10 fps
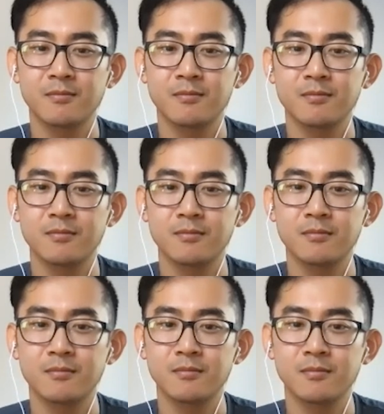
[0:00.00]

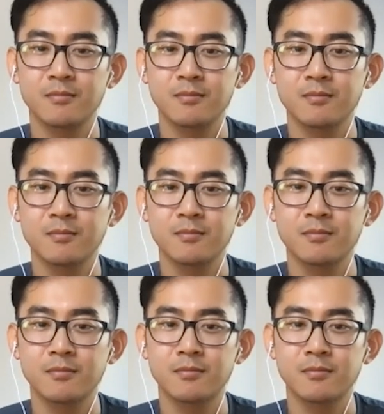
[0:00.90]

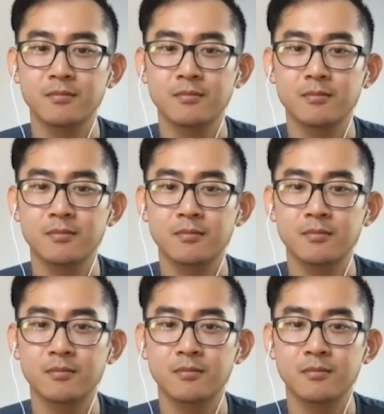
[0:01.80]

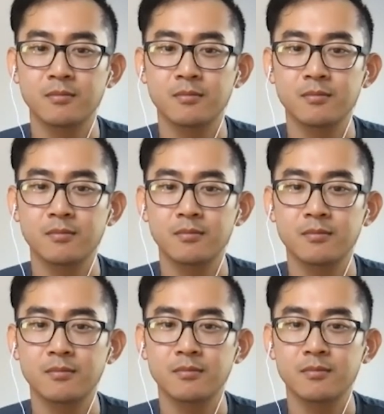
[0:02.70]

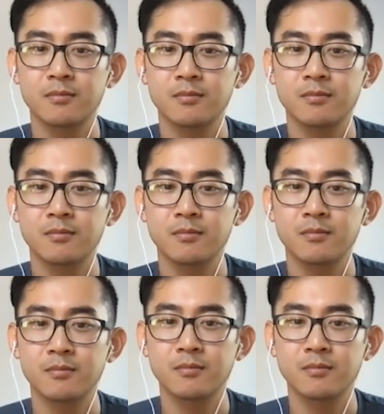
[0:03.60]
This person isn't speaking.